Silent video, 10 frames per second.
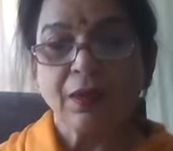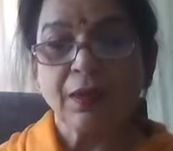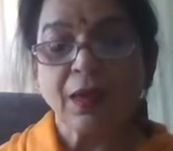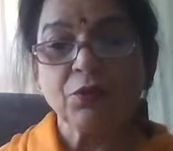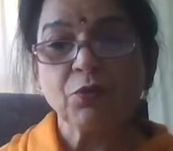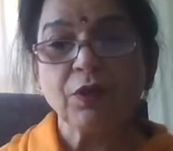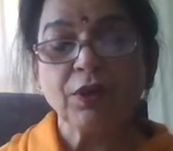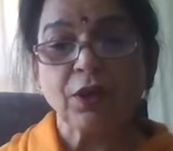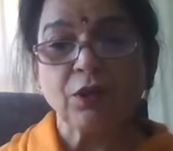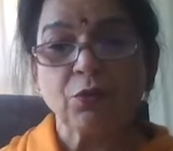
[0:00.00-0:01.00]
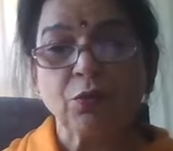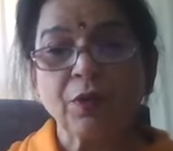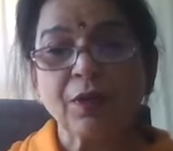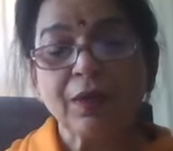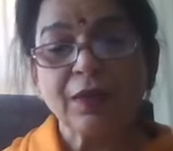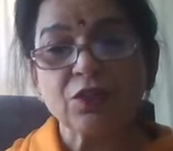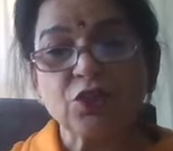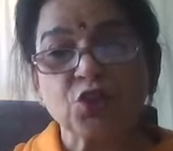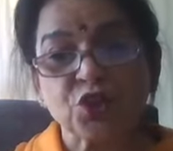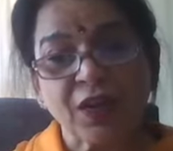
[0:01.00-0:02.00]
And not only delude,
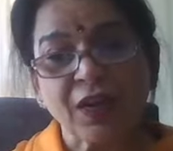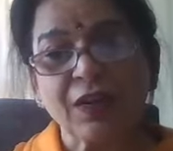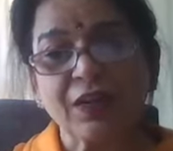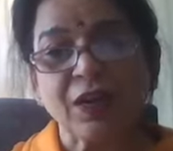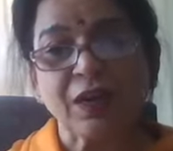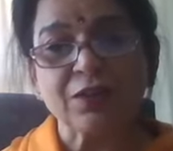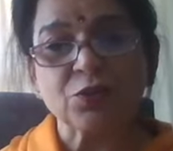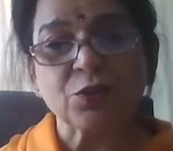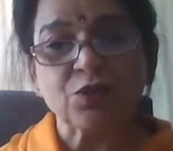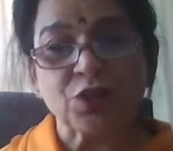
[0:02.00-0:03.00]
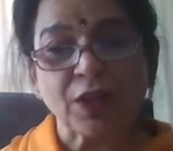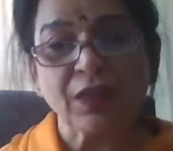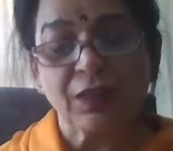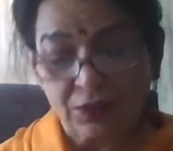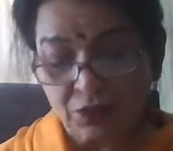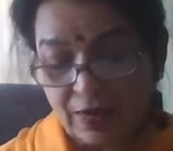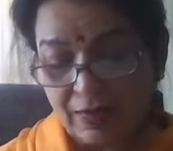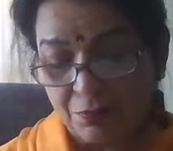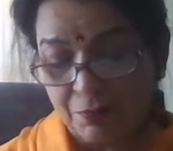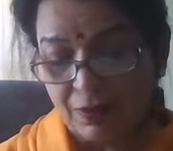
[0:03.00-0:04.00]
chain it also, chain this
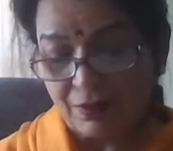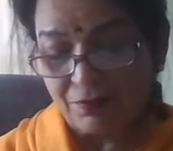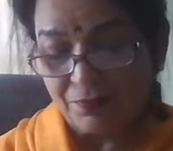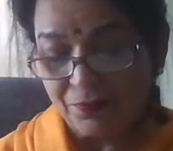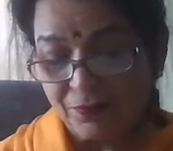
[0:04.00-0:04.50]
Atma.